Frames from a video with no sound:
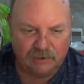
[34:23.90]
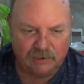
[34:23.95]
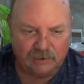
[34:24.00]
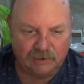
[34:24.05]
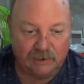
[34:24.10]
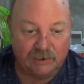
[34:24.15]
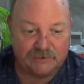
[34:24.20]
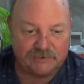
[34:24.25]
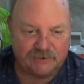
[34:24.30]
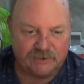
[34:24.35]

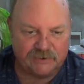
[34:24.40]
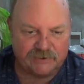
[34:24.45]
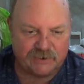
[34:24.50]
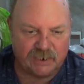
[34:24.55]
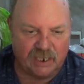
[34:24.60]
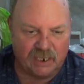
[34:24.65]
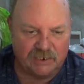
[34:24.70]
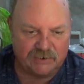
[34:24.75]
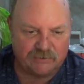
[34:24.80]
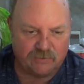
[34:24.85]
list this
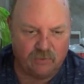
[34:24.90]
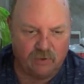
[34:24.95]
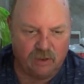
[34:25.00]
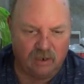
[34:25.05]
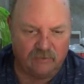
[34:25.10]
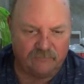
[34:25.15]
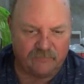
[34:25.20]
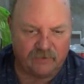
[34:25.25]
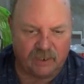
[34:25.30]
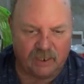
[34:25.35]
guy's
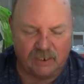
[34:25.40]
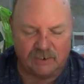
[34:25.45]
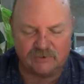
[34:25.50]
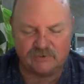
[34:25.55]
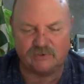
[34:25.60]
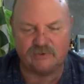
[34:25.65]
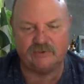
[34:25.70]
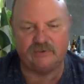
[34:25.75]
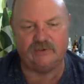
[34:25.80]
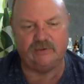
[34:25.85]

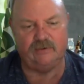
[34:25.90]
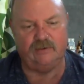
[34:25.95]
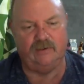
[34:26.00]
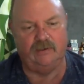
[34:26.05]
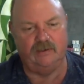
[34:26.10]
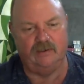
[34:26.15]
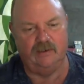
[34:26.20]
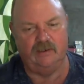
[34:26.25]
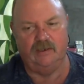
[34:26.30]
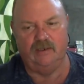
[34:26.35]
qualifications.
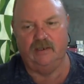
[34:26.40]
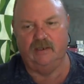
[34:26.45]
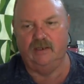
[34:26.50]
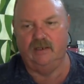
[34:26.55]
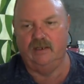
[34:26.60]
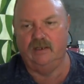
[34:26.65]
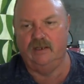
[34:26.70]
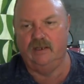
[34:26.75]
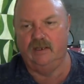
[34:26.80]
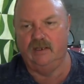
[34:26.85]

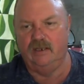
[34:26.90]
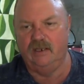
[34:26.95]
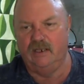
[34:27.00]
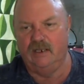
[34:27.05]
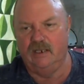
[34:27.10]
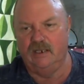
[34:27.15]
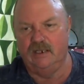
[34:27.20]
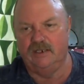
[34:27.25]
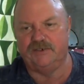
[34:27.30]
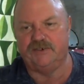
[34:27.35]

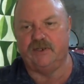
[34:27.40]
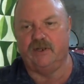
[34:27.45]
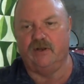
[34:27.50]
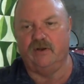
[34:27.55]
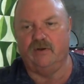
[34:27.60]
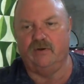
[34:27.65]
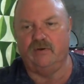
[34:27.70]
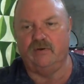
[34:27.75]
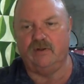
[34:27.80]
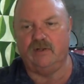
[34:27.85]

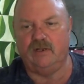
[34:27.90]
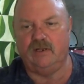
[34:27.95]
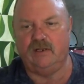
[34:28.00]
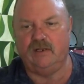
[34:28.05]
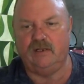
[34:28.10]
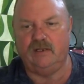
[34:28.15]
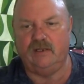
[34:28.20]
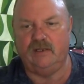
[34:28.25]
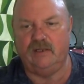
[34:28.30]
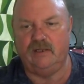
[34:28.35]
So
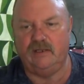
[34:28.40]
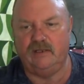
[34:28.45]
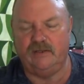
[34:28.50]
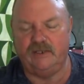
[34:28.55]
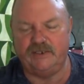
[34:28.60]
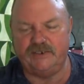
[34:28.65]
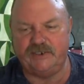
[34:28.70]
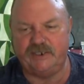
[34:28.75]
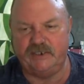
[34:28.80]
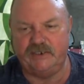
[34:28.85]

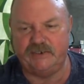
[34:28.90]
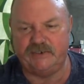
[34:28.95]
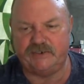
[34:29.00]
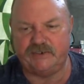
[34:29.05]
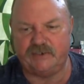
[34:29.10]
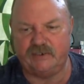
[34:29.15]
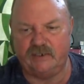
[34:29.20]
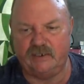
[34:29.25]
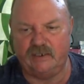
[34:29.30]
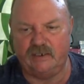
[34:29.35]
this
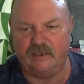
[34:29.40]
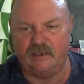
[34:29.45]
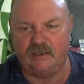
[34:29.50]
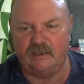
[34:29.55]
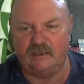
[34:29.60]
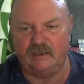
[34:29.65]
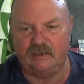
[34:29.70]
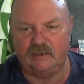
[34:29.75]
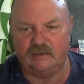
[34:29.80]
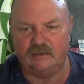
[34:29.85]
is
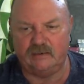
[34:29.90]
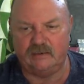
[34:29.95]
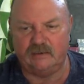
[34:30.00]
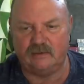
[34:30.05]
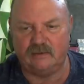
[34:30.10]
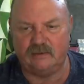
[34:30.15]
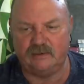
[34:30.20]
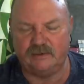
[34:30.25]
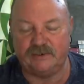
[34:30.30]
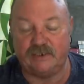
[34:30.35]

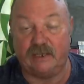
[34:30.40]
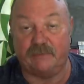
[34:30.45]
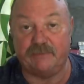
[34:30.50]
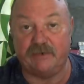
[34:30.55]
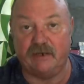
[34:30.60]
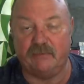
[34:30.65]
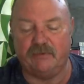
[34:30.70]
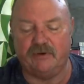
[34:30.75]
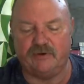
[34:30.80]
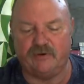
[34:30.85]

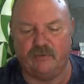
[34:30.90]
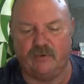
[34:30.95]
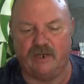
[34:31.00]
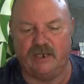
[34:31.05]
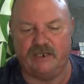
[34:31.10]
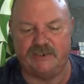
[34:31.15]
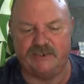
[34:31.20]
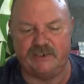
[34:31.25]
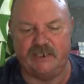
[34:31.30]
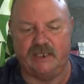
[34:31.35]
September
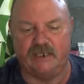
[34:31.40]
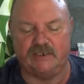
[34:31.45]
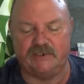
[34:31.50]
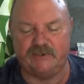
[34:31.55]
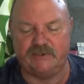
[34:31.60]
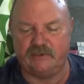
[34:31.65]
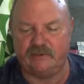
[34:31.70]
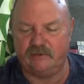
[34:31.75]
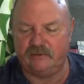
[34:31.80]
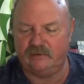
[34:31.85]

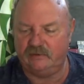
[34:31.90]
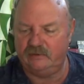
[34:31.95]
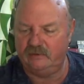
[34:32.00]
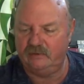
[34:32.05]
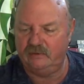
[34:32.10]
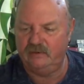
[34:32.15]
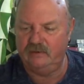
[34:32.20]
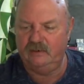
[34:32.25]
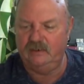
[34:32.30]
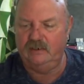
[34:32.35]
26th.
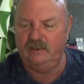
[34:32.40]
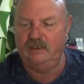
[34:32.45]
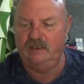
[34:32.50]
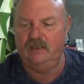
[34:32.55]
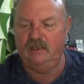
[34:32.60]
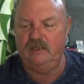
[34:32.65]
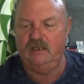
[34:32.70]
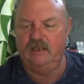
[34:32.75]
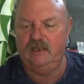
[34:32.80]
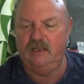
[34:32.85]

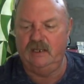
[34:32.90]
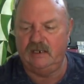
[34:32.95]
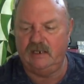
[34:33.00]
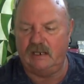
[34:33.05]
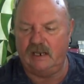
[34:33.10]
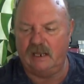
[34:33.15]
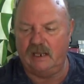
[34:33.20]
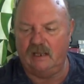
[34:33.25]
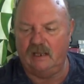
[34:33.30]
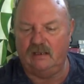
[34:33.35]

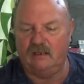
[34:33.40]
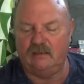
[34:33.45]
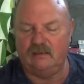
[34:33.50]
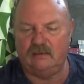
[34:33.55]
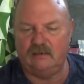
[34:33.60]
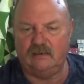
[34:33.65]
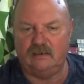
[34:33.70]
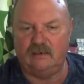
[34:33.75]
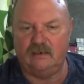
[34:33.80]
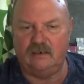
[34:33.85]
Now,
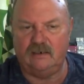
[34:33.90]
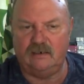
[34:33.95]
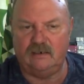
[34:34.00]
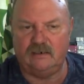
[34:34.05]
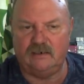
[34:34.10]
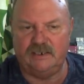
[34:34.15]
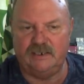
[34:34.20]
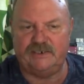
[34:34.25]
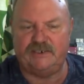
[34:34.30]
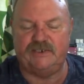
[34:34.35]

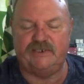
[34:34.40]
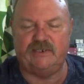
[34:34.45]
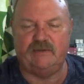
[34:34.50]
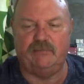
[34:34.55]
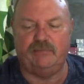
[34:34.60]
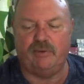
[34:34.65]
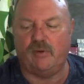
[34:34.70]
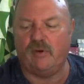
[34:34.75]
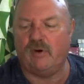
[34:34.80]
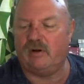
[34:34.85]
this is
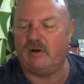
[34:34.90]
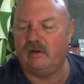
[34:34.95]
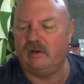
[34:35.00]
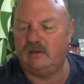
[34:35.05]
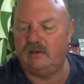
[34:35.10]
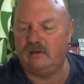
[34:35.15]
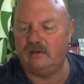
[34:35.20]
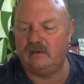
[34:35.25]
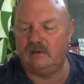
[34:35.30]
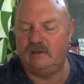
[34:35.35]

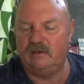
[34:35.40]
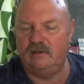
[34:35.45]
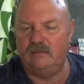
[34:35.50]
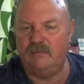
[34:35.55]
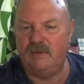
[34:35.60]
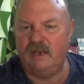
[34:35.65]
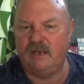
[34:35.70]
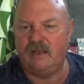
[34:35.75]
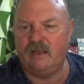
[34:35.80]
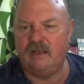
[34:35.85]
important
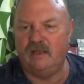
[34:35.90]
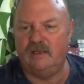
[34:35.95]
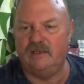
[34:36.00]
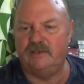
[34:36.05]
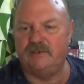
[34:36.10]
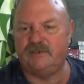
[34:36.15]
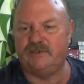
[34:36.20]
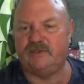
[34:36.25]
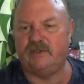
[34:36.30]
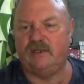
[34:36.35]

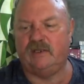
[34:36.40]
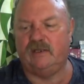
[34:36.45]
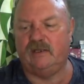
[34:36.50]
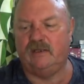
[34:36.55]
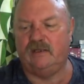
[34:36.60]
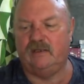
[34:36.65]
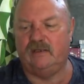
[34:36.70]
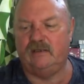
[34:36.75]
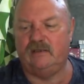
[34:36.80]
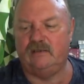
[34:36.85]
because
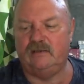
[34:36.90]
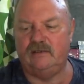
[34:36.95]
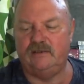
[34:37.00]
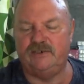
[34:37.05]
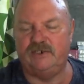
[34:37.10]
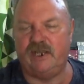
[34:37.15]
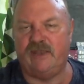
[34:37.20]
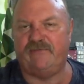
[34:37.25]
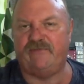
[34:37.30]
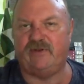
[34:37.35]

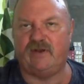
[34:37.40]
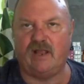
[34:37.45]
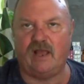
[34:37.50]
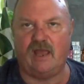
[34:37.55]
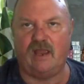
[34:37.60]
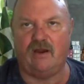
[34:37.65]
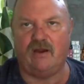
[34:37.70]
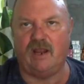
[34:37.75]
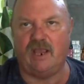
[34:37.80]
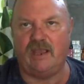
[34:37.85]
Jeff and
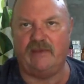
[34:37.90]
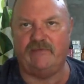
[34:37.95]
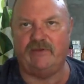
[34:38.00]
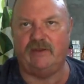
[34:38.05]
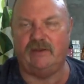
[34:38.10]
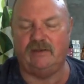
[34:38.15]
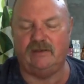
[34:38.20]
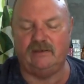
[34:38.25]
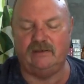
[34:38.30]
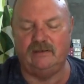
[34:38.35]
I are
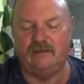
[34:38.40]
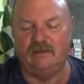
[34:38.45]
having